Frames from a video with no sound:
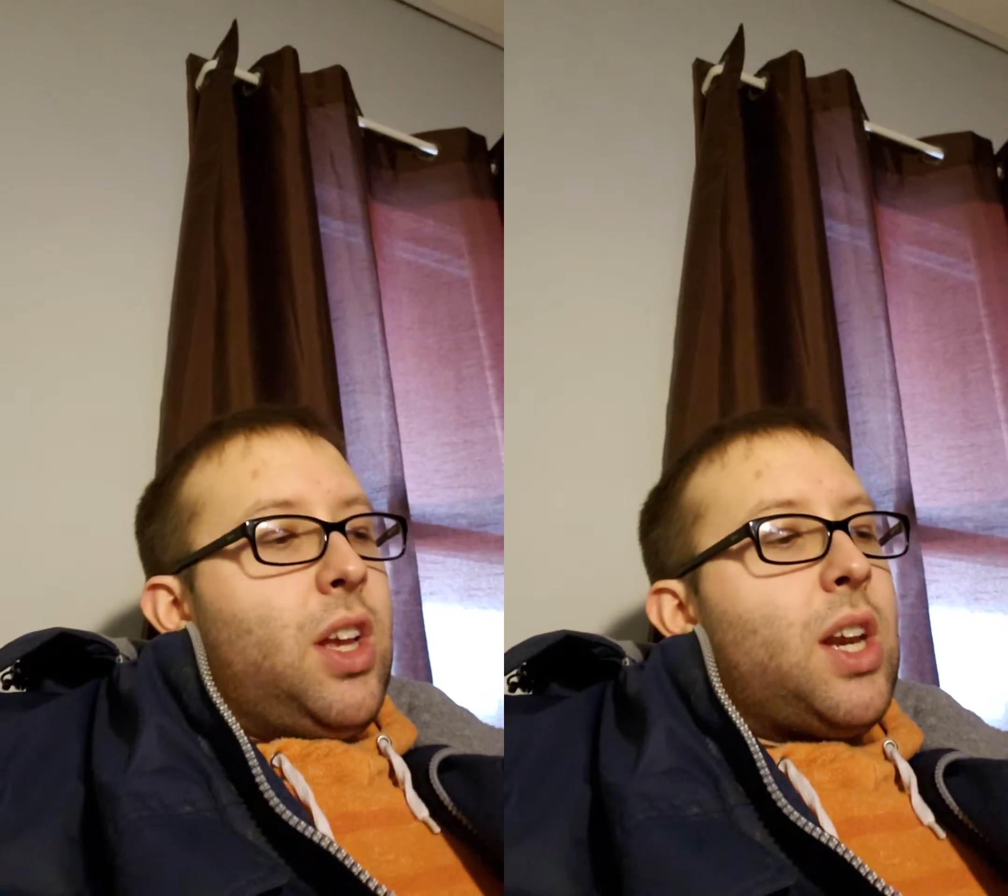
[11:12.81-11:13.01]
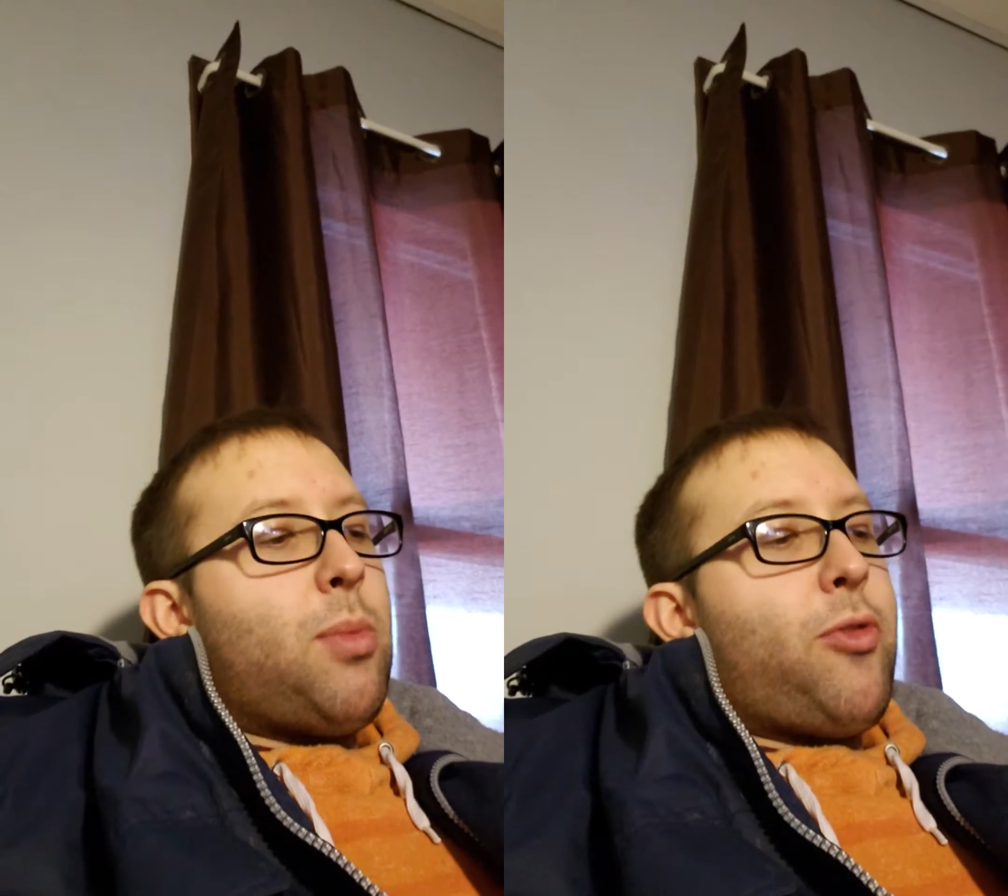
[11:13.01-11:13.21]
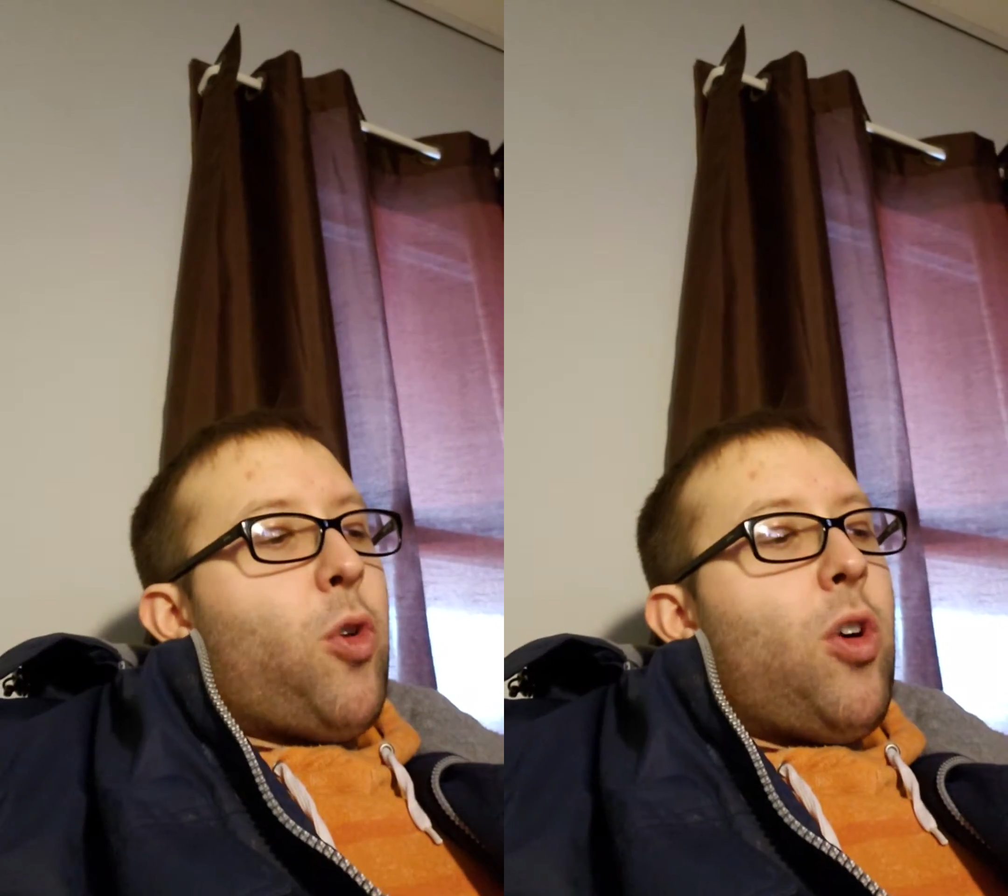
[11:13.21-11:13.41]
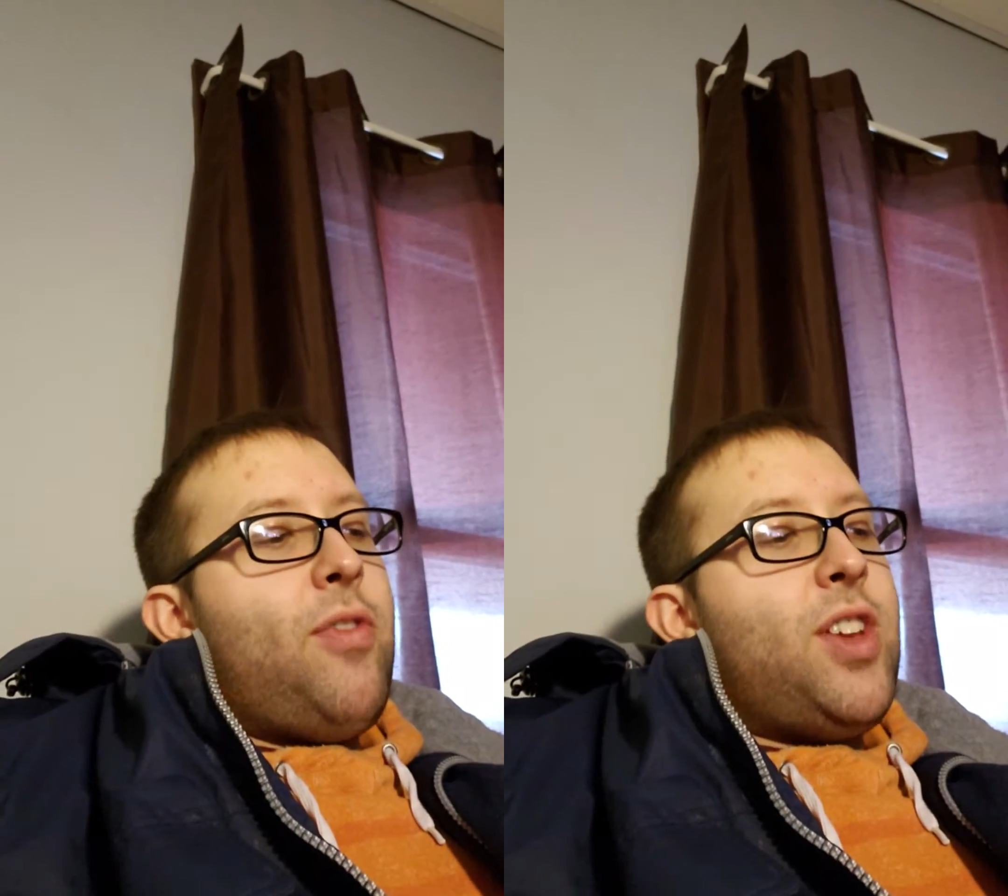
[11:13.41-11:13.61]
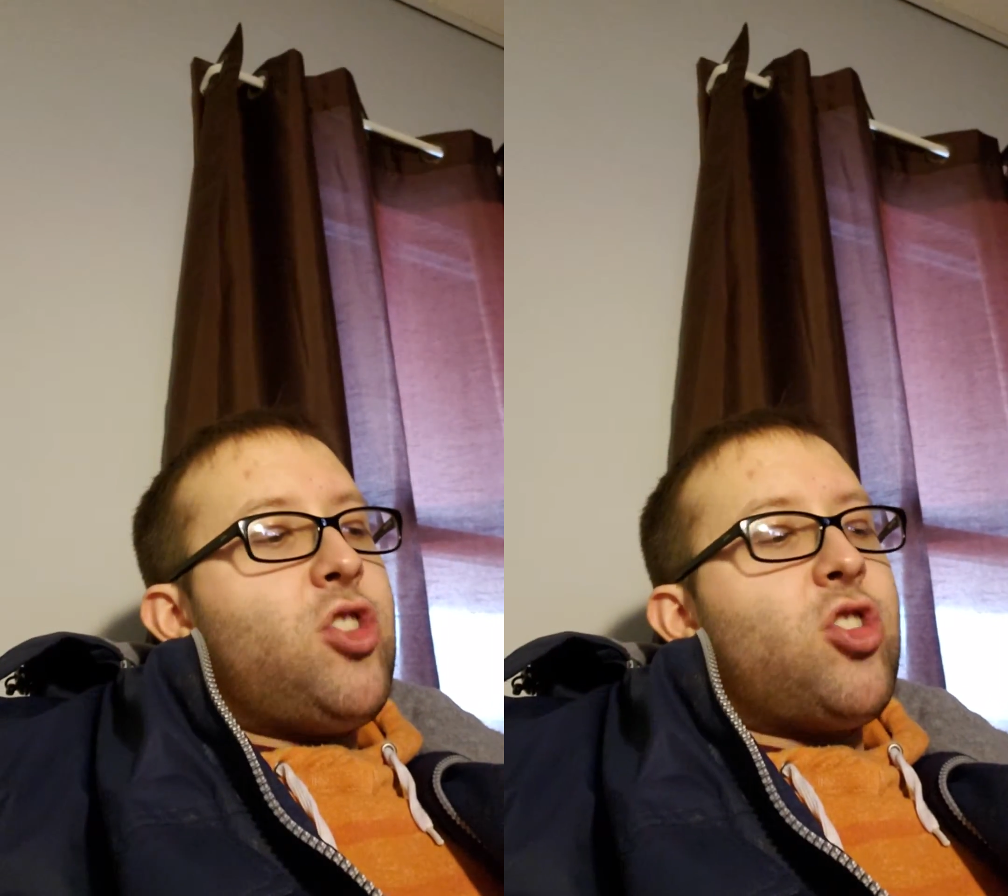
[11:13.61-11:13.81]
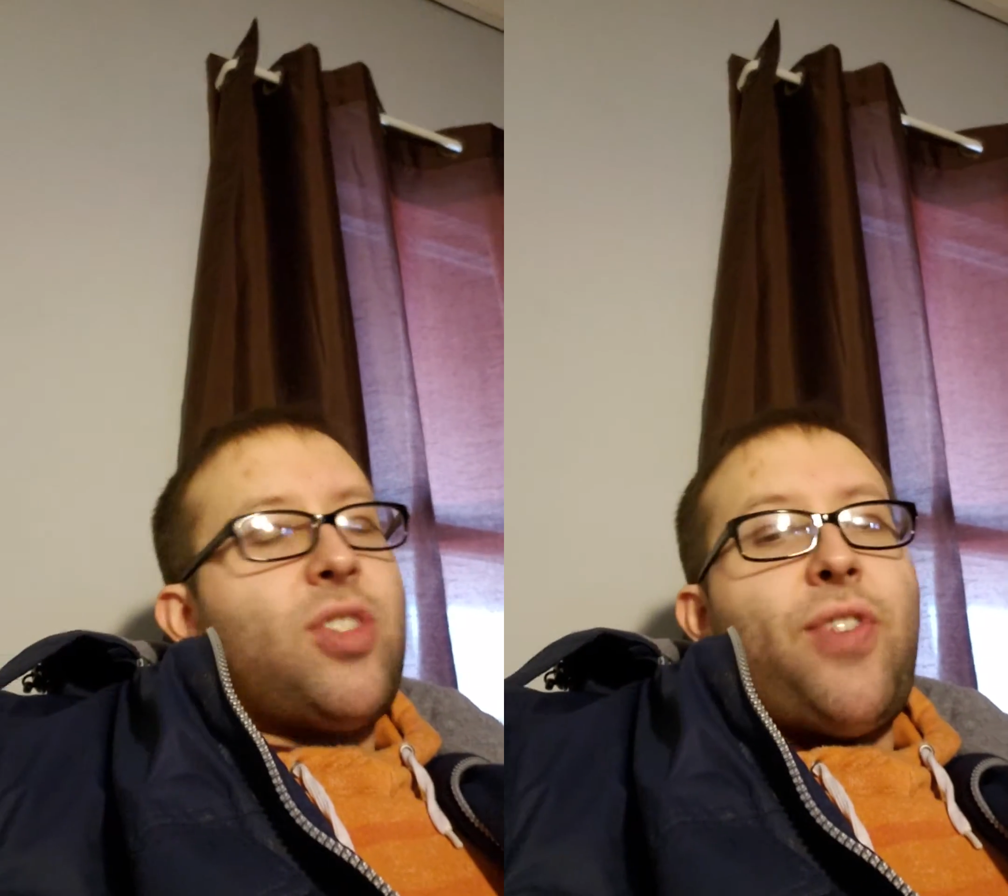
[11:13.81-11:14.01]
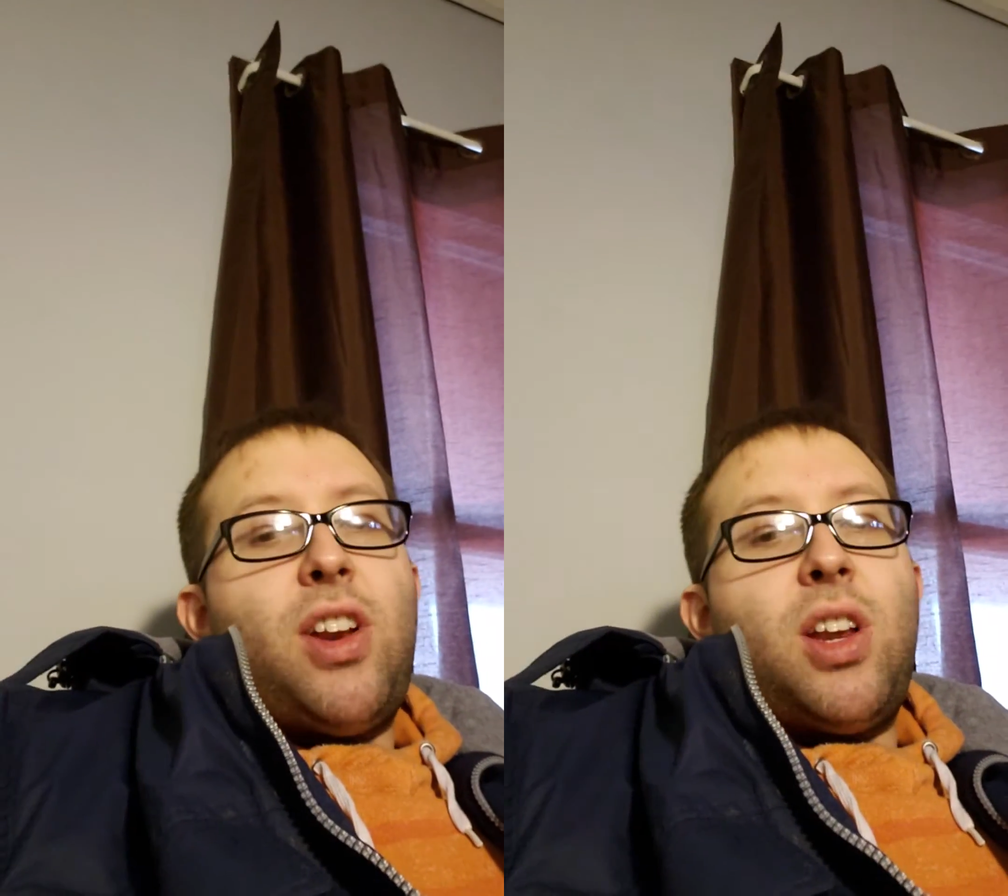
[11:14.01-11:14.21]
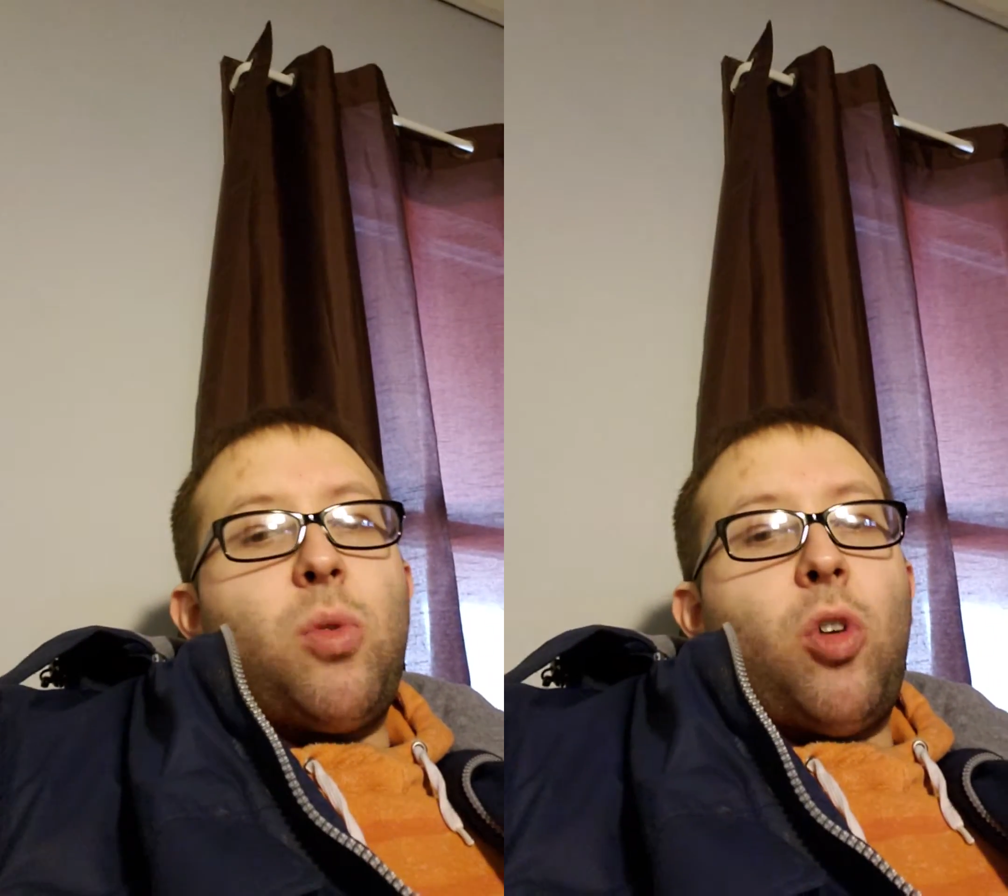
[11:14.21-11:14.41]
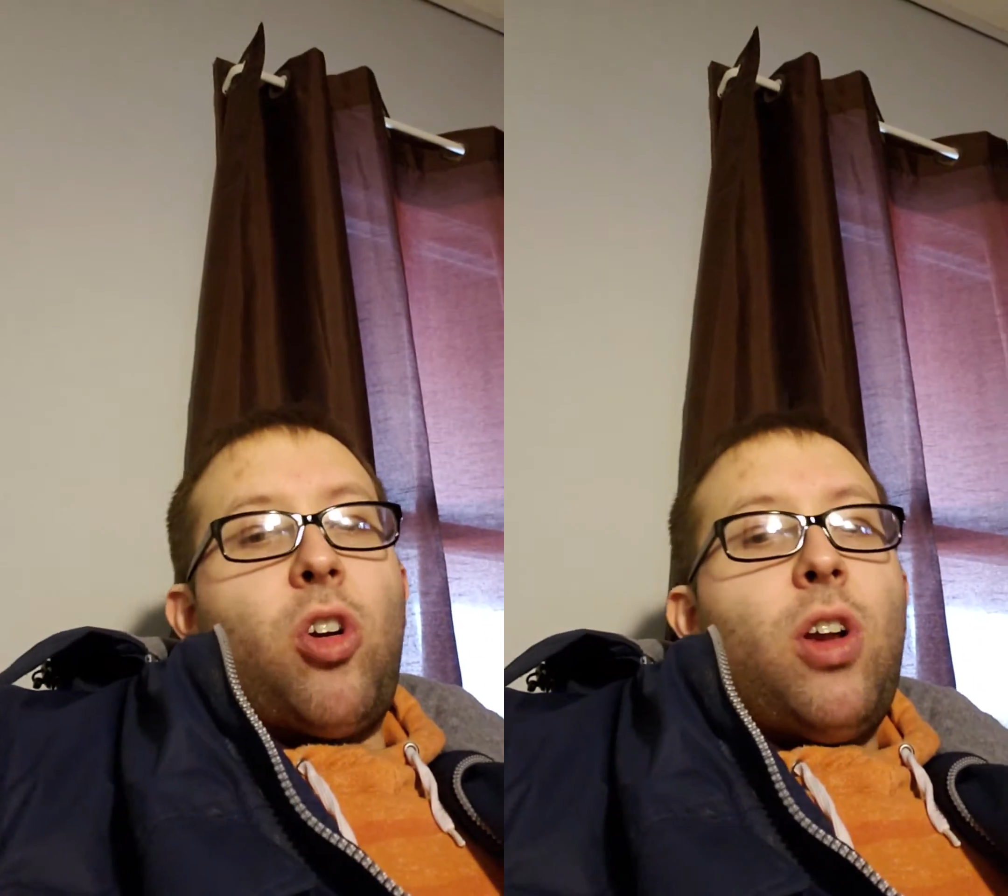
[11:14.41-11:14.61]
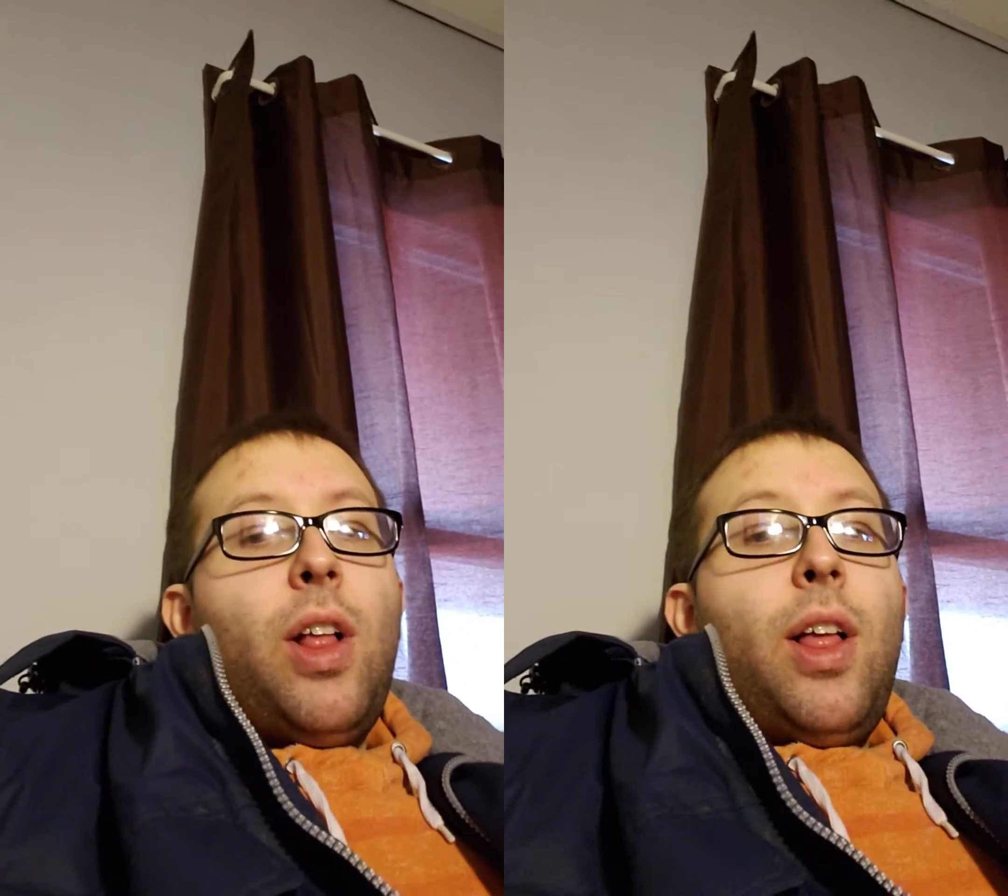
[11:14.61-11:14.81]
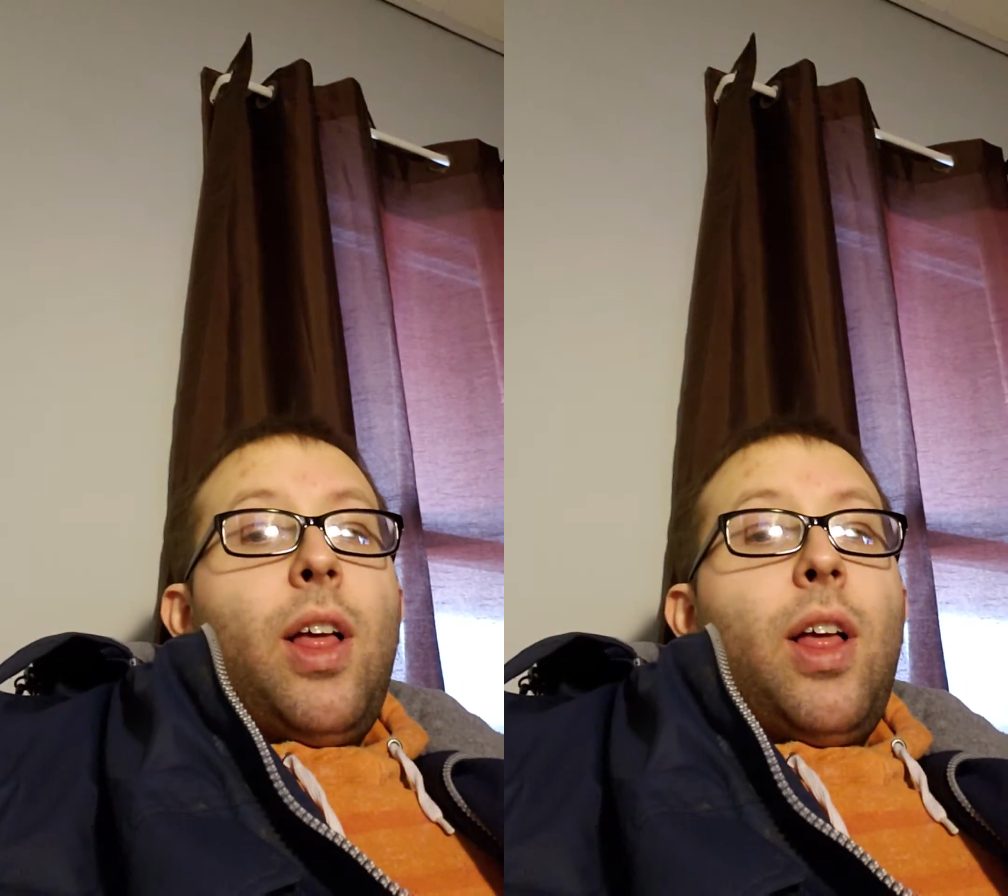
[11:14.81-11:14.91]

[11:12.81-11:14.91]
Number 4, Avengers Infinity War.